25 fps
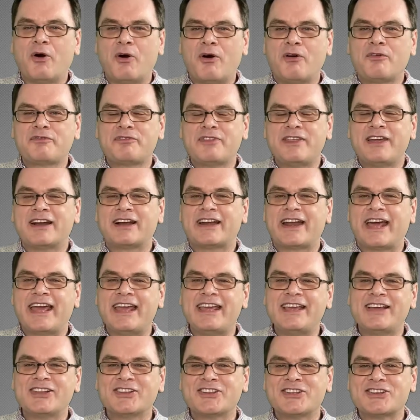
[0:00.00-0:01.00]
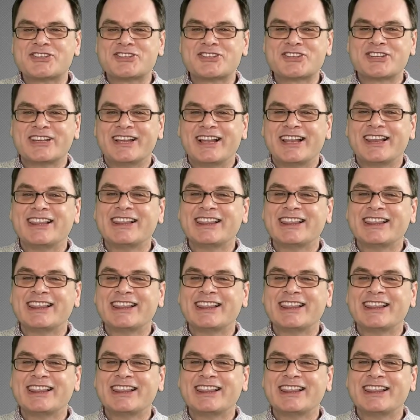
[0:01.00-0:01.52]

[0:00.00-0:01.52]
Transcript: of their English